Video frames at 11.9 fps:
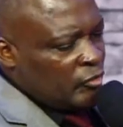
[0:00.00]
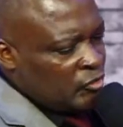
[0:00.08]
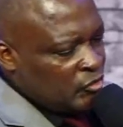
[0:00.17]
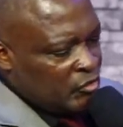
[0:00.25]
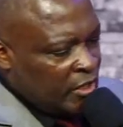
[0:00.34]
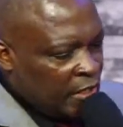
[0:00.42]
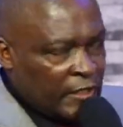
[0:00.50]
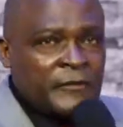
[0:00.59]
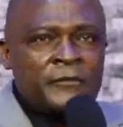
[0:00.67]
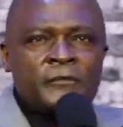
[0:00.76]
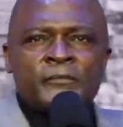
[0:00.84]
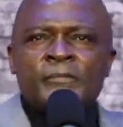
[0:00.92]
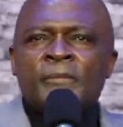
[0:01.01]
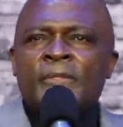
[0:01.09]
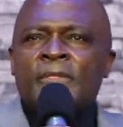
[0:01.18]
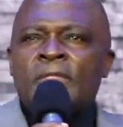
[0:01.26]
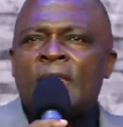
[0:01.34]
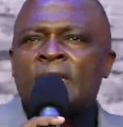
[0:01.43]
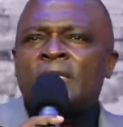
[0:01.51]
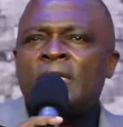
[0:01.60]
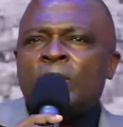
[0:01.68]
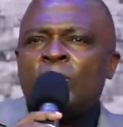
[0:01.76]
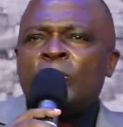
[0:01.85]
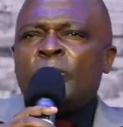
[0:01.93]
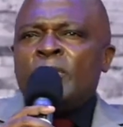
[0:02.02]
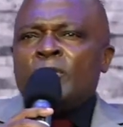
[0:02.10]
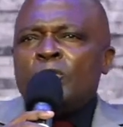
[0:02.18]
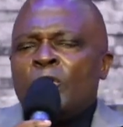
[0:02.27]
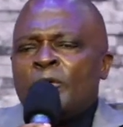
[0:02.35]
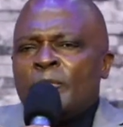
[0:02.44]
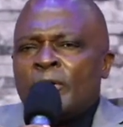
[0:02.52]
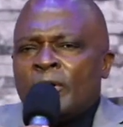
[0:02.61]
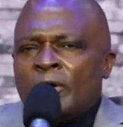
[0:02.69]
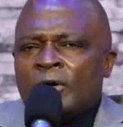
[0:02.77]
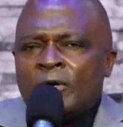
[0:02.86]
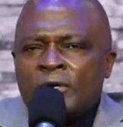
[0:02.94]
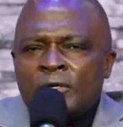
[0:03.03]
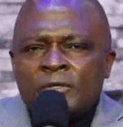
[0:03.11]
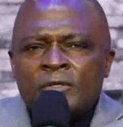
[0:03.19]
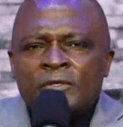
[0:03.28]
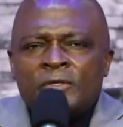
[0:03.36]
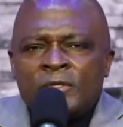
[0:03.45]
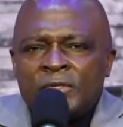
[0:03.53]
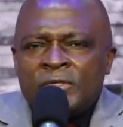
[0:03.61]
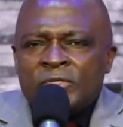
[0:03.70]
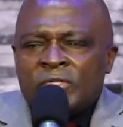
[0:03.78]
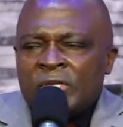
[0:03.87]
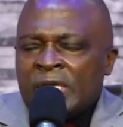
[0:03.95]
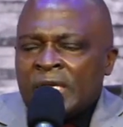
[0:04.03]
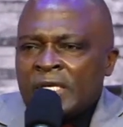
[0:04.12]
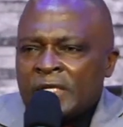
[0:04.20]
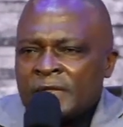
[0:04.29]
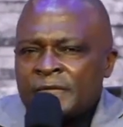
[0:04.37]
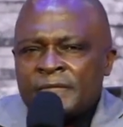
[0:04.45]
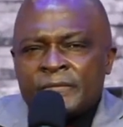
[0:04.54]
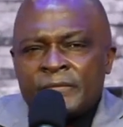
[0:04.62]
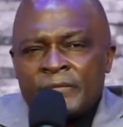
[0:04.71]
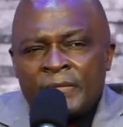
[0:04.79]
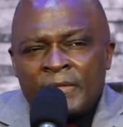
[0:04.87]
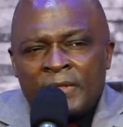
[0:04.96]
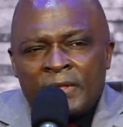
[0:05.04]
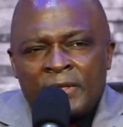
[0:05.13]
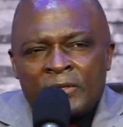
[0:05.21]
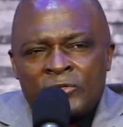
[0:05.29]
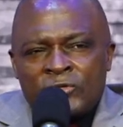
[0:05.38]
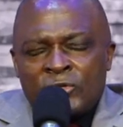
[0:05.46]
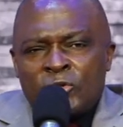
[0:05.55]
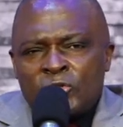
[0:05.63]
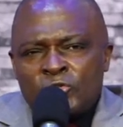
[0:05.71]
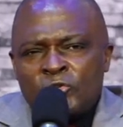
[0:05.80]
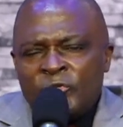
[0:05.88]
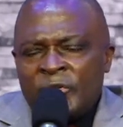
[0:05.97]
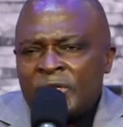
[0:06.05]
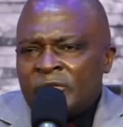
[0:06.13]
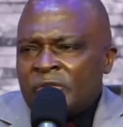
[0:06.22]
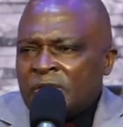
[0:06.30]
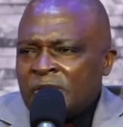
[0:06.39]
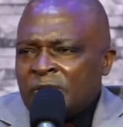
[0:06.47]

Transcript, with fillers: today that there will be no more delay. So, those who've been thinking